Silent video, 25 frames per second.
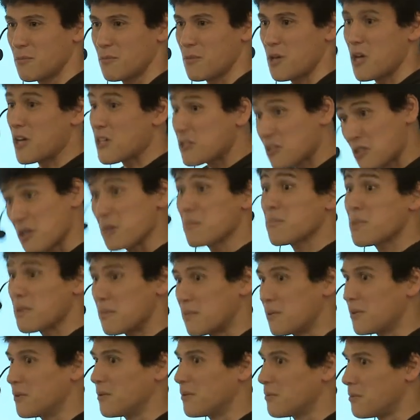And some
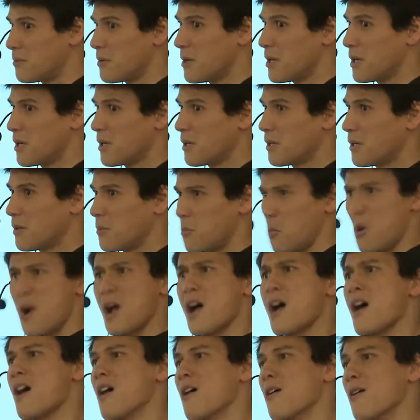people,
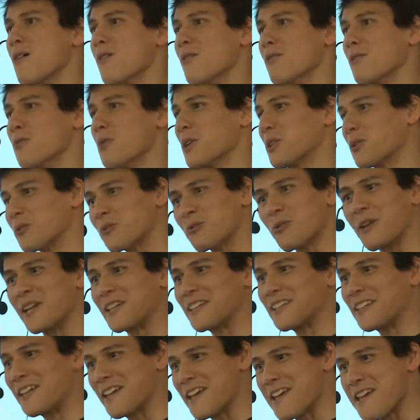wow, what a
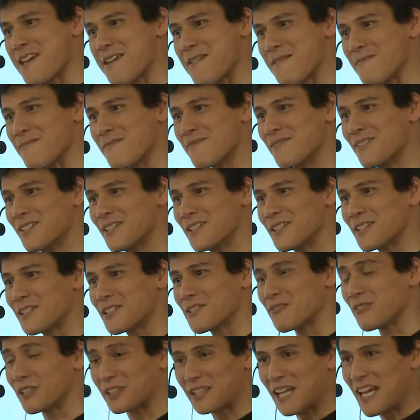great game.
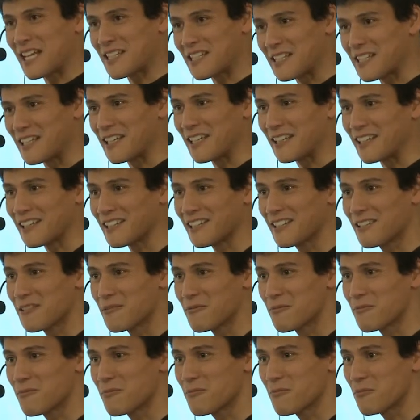It's fantastic.
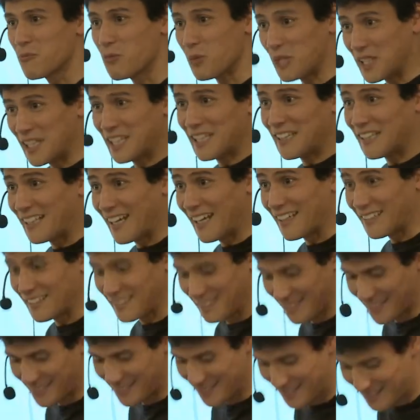We need
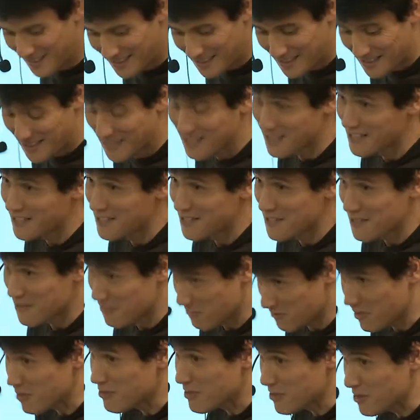that.
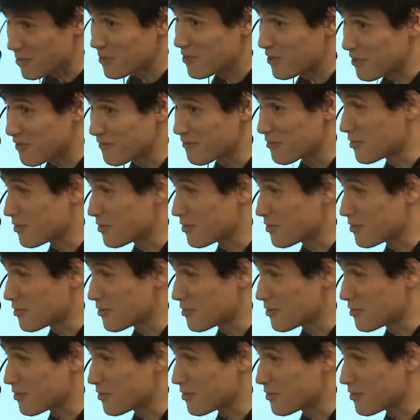There is a lot of